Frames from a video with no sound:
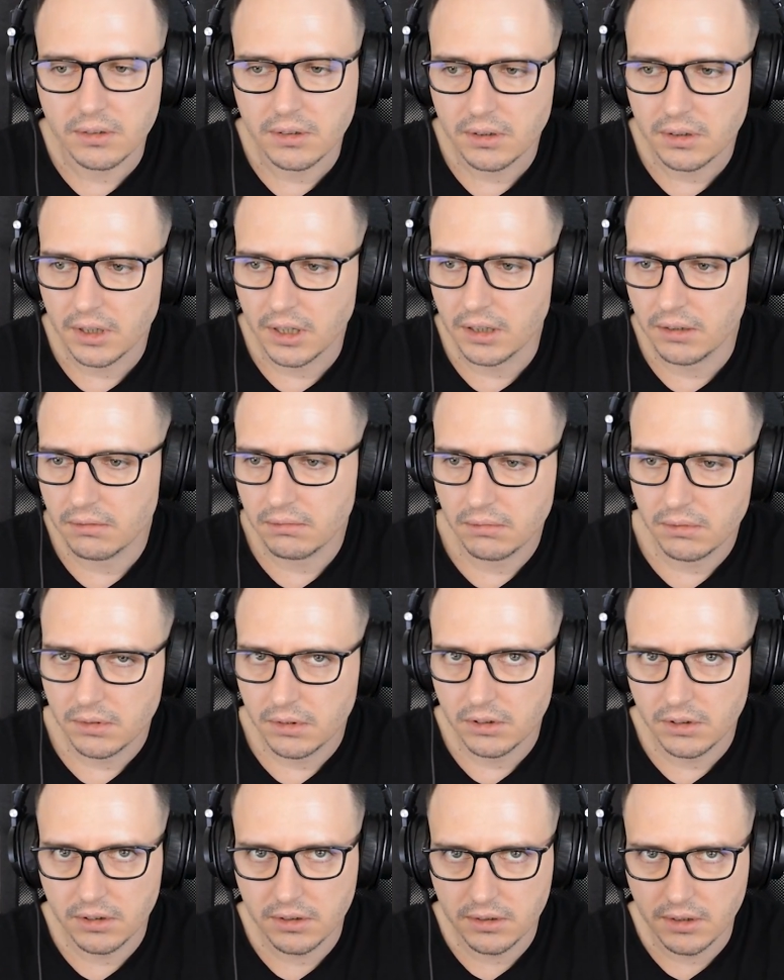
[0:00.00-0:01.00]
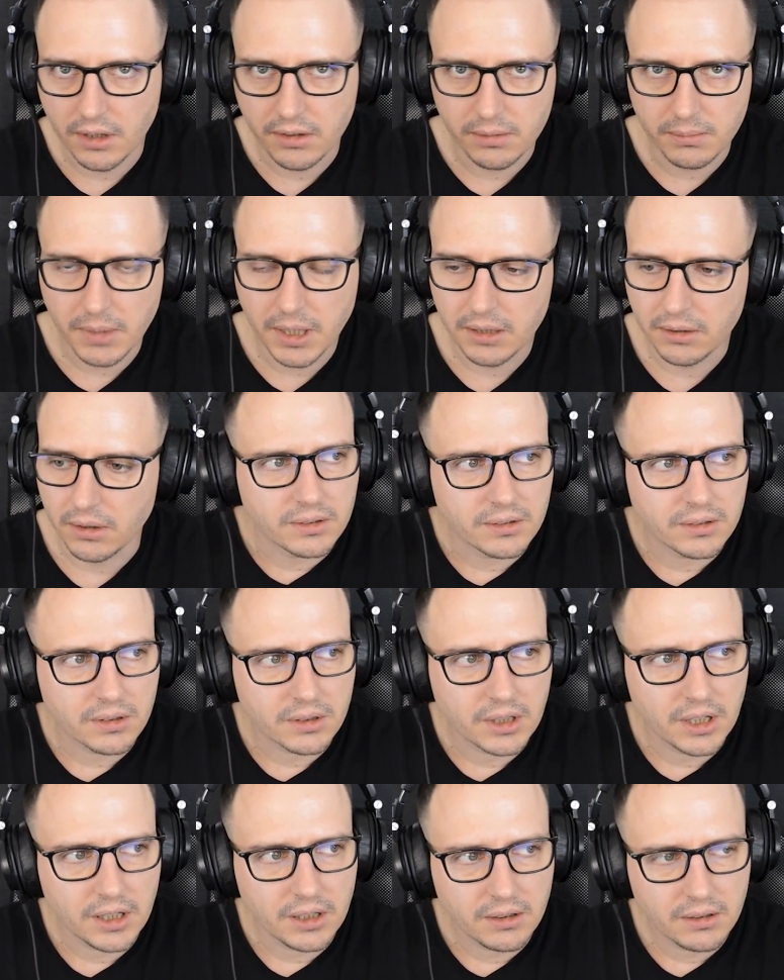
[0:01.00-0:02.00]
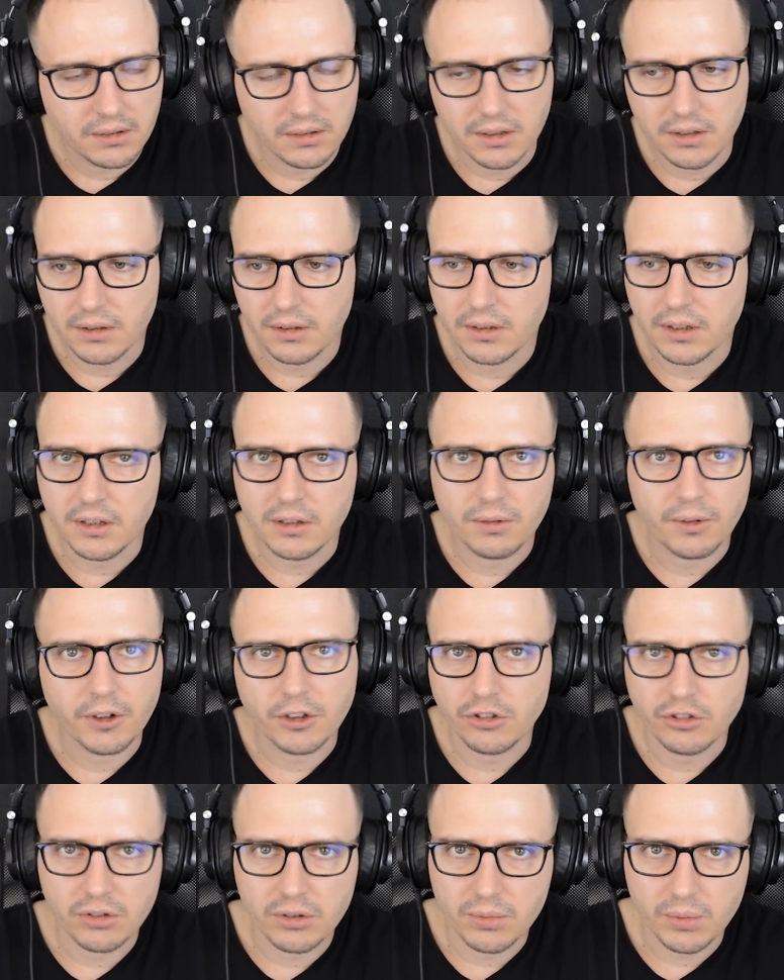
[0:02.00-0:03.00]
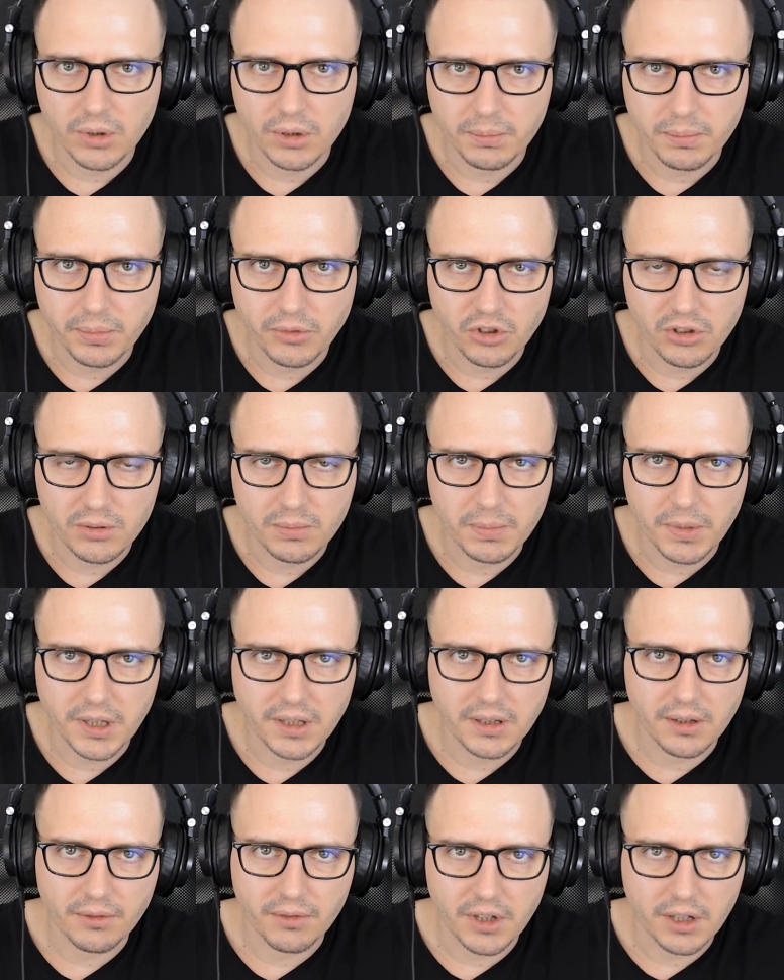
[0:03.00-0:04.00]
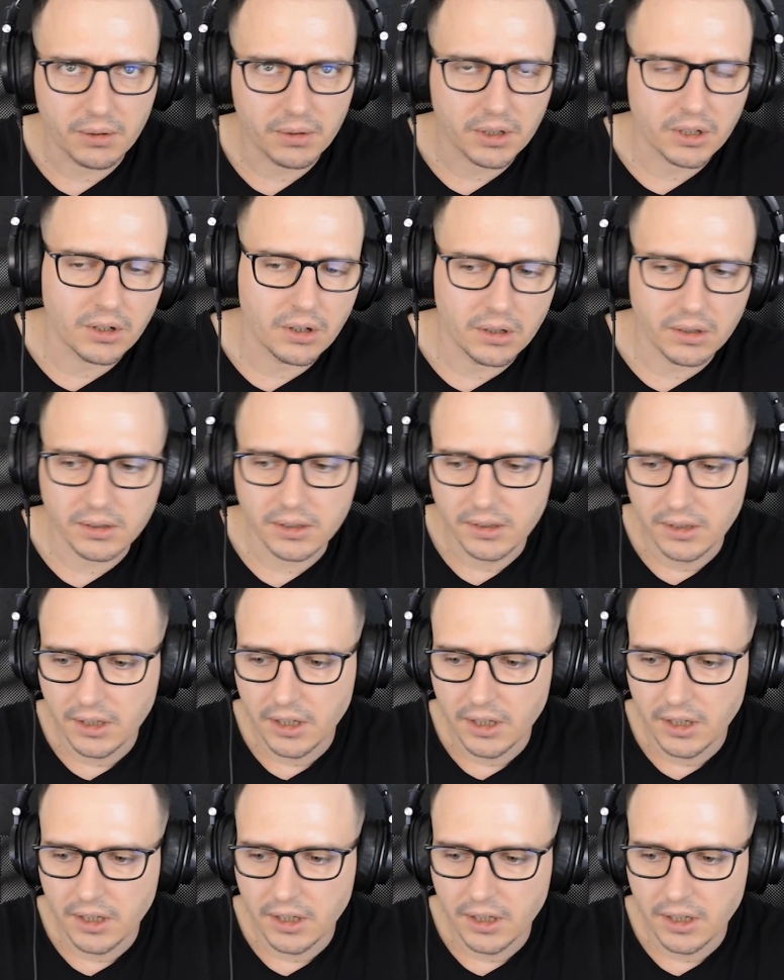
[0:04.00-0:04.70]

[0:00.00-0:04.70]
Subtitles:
Okay, just doesn't matter. Okay, these functions will just print if they were called.